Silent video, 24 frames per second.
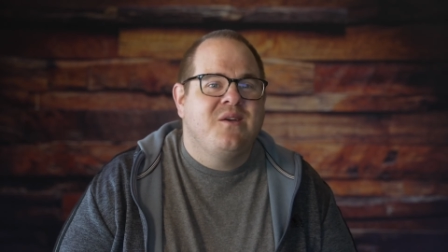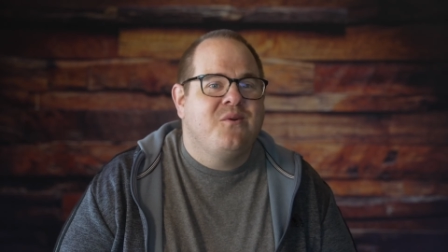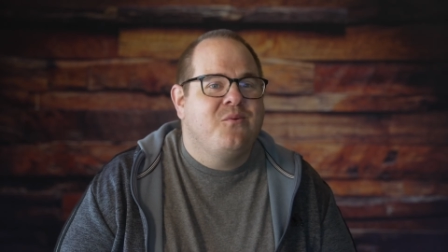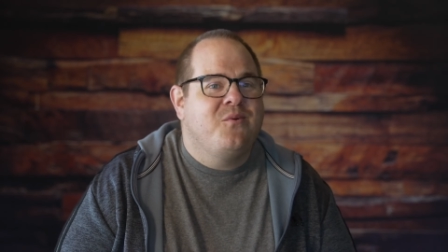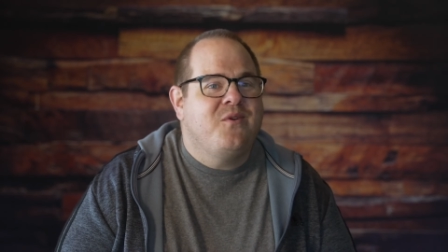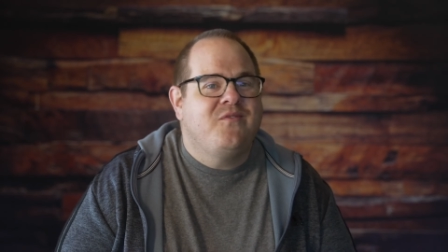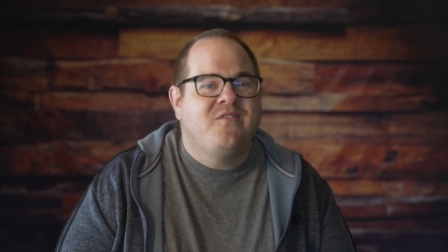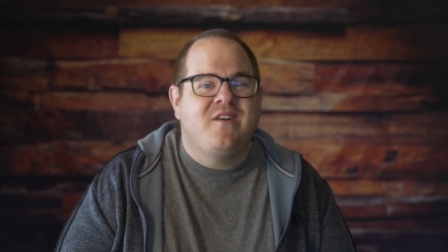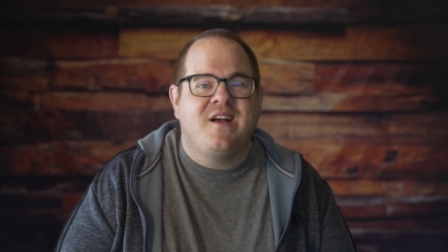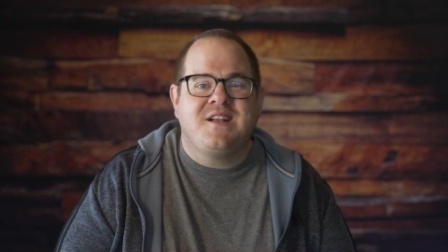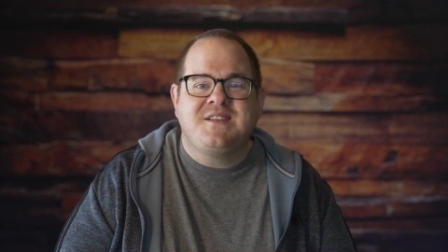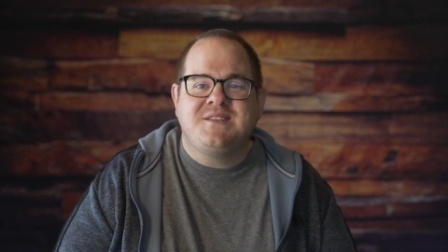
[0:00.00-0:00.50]

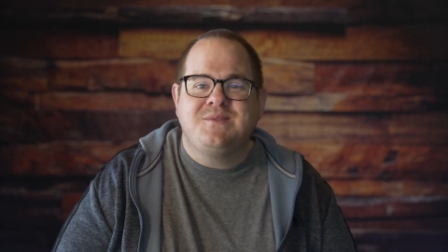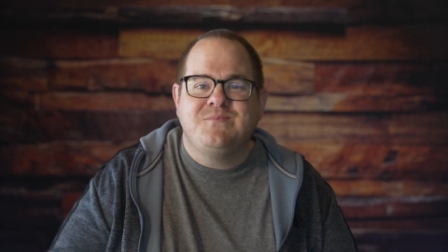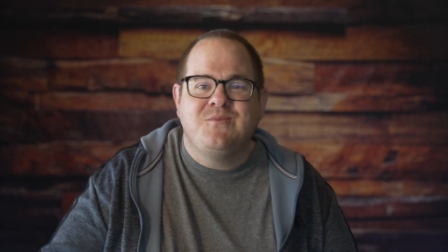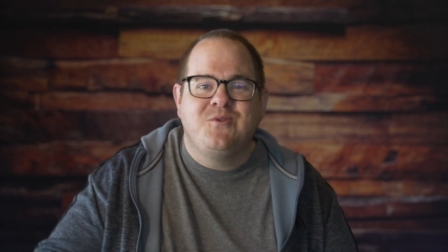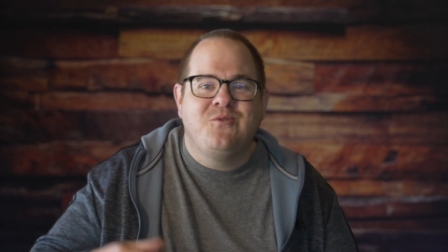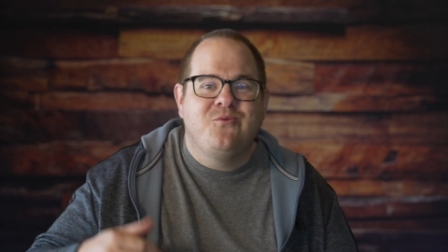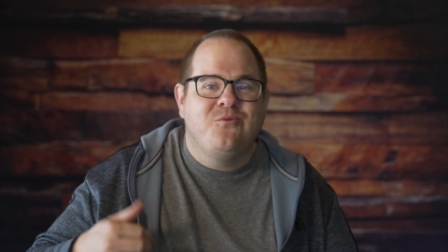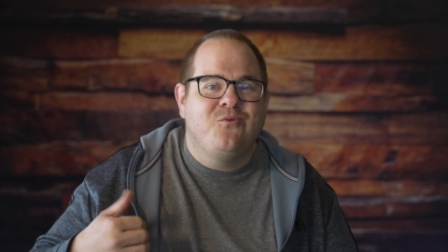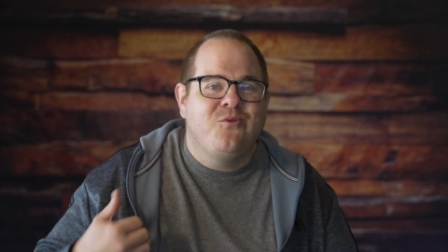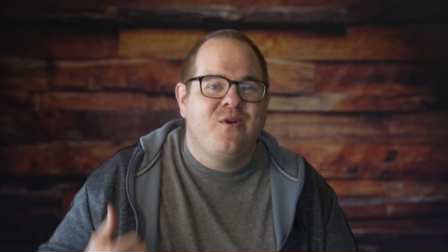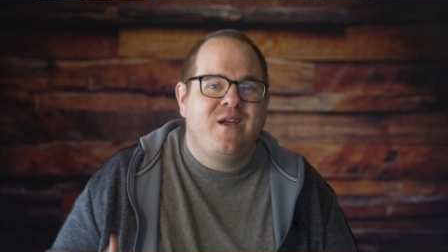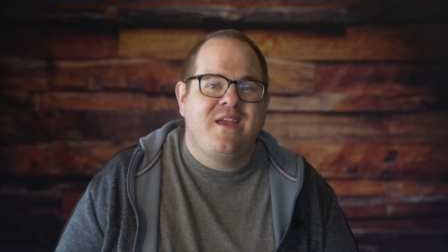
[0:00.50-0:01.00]
We've got some
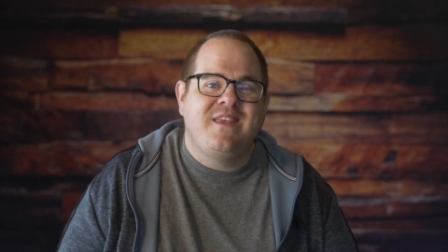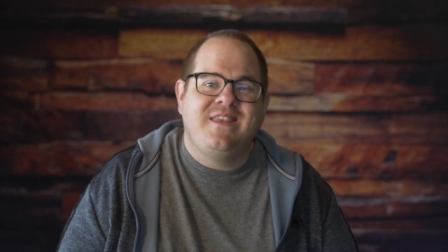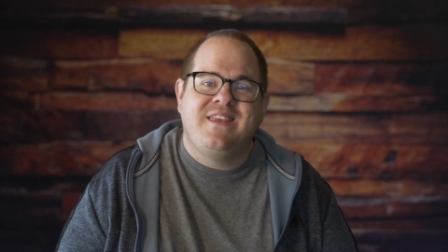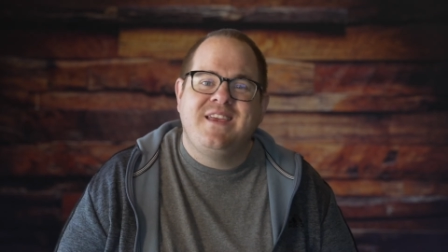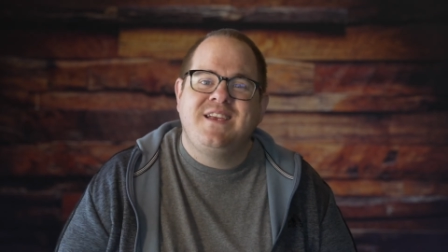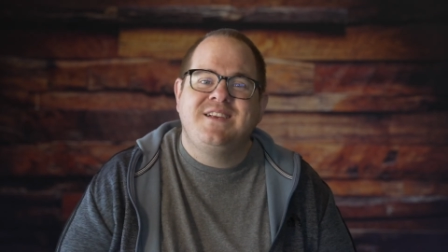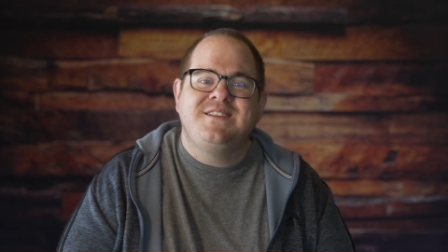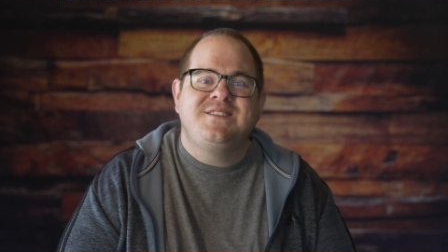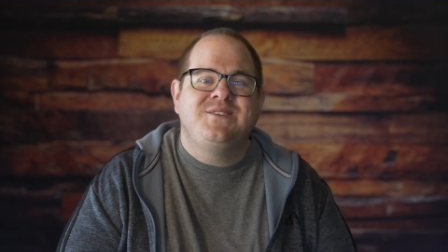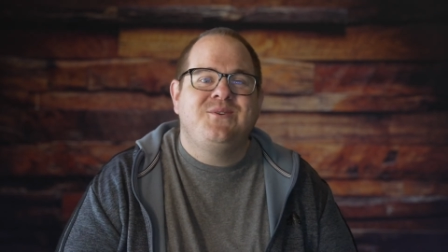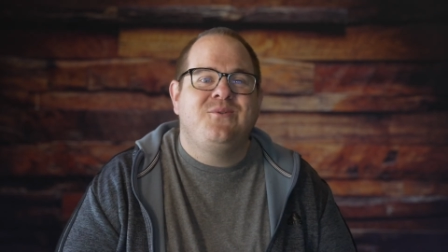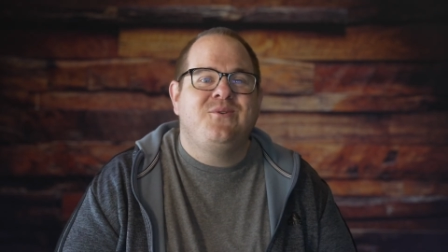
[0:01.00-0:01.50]
great
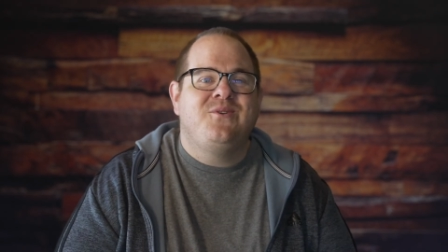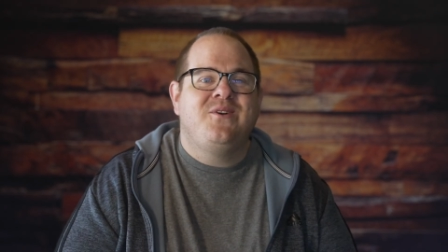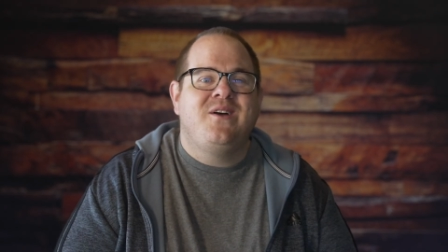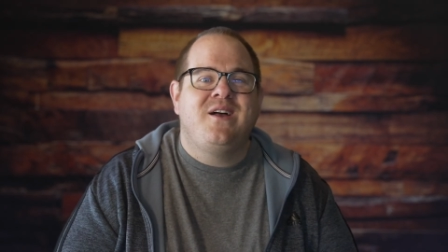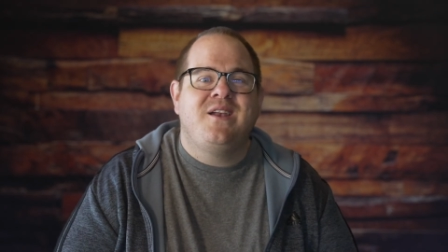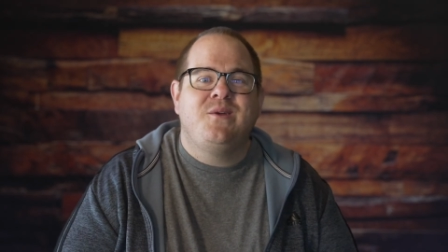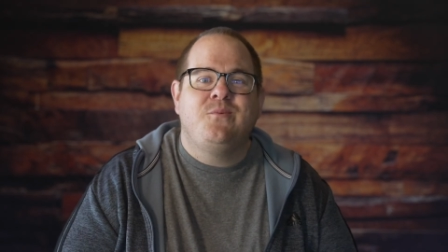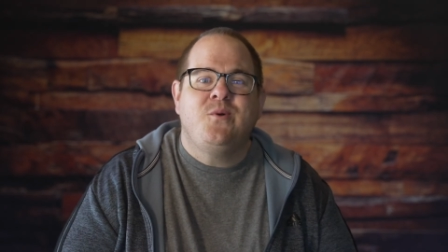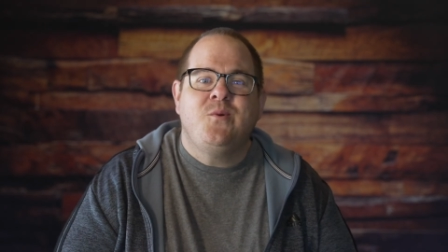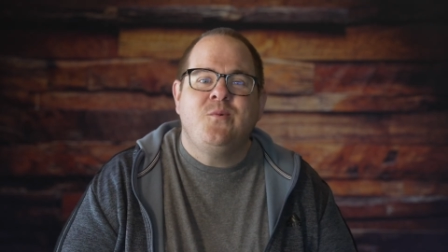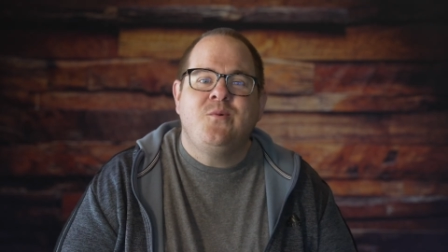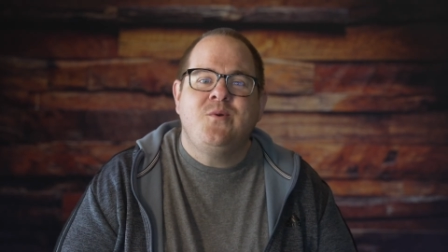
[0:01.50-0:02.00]
things going
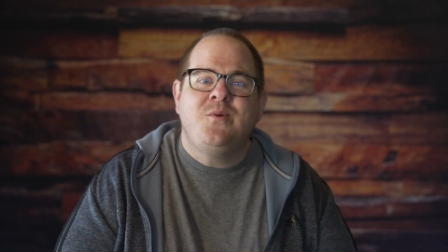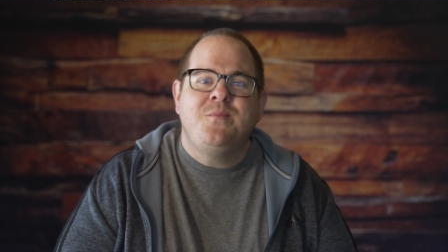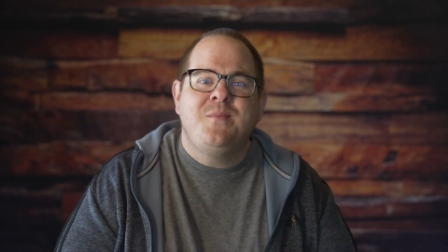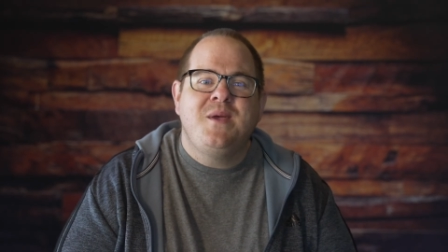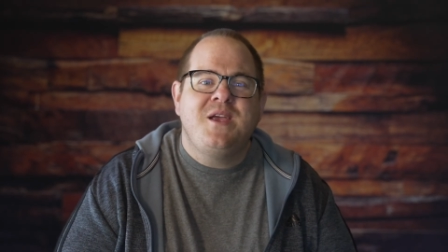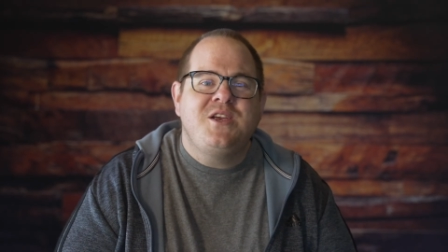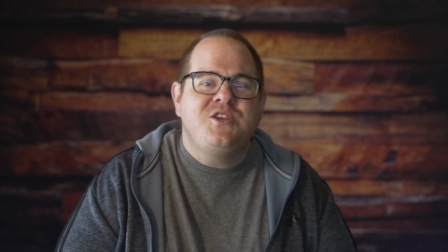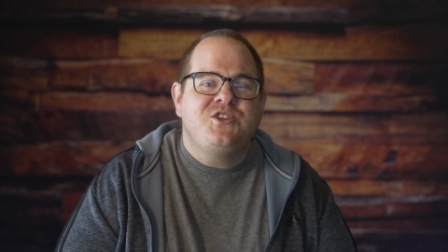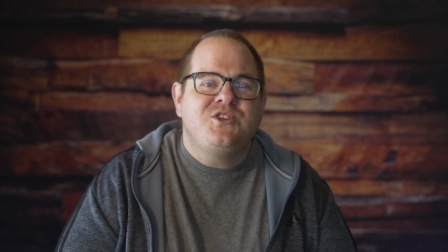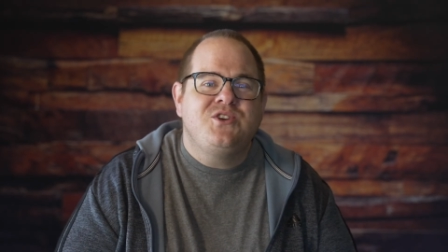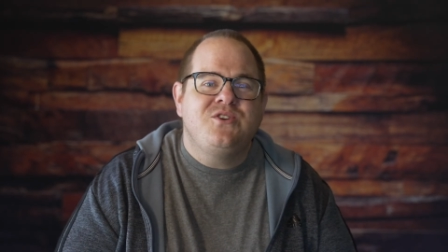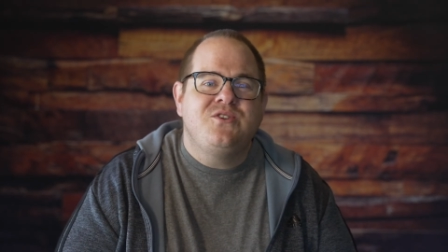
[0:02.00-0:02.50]
on, and we want to
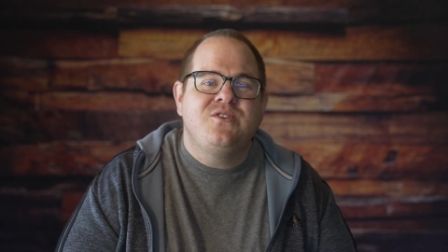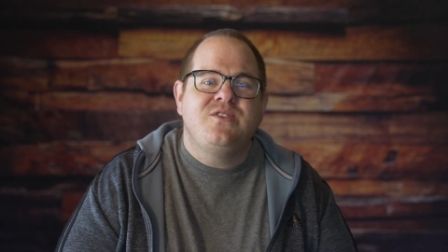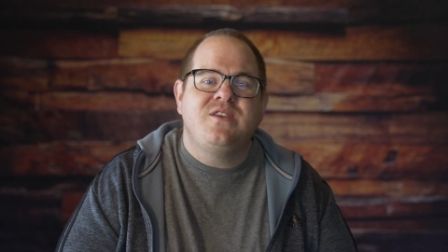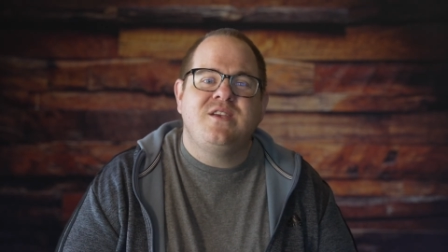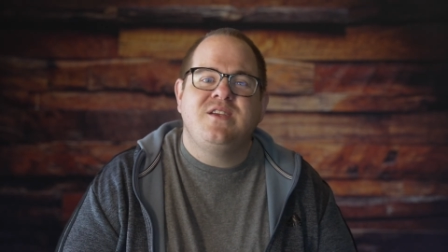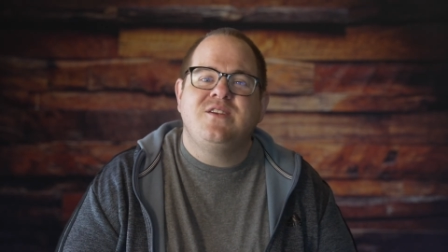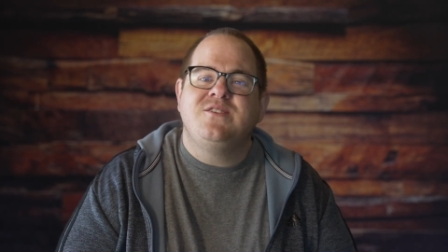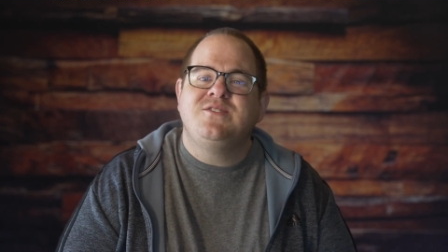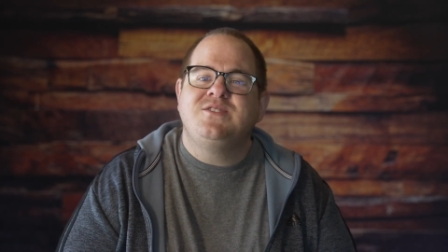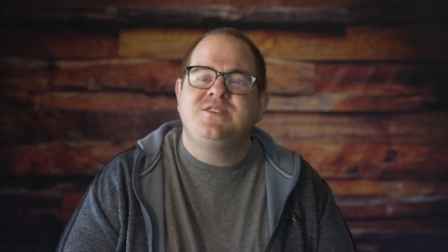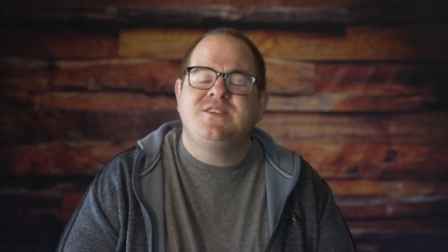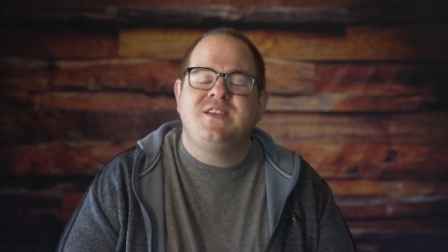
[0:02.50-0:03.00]
make sure that
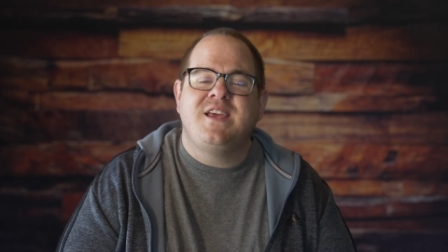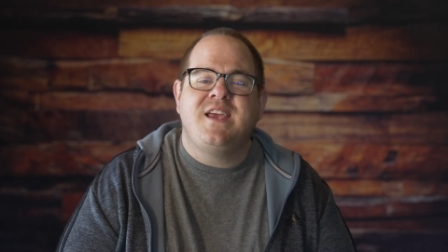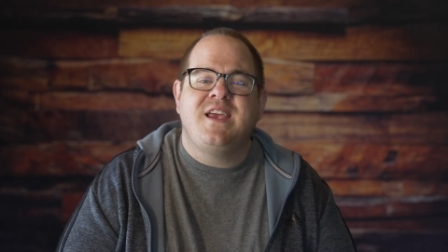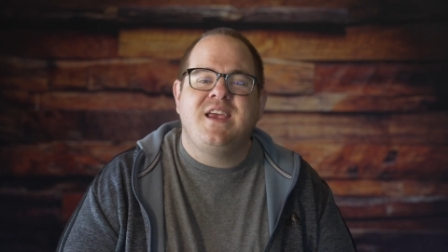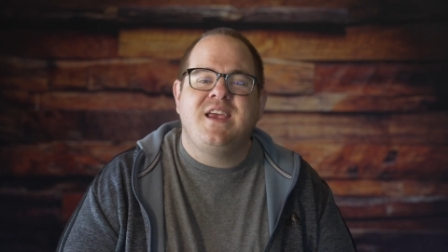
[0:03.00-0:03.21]
you're staying